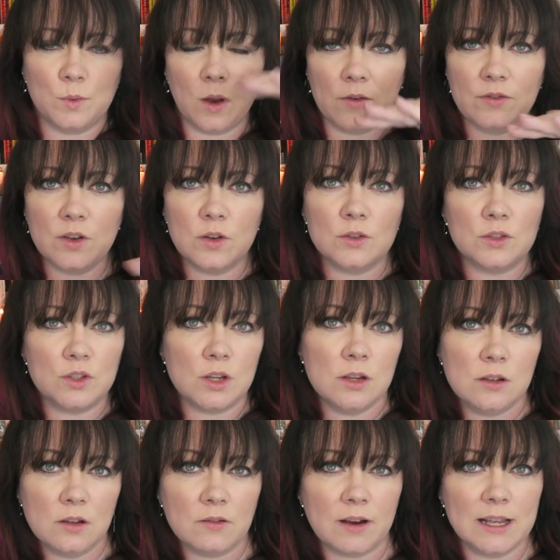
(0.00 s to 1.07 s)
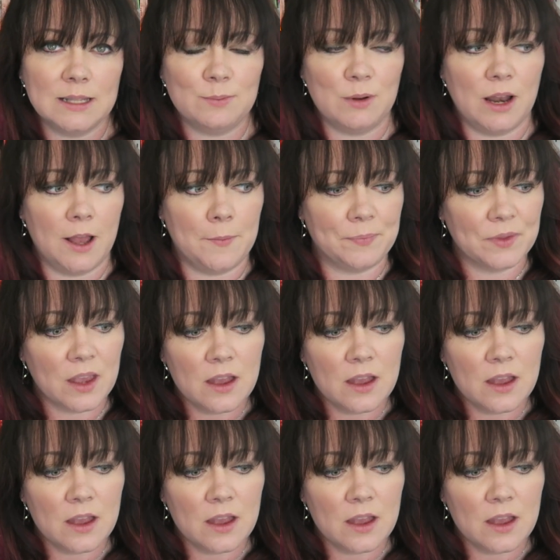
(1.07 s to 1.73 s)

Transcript: What if you got two grades below?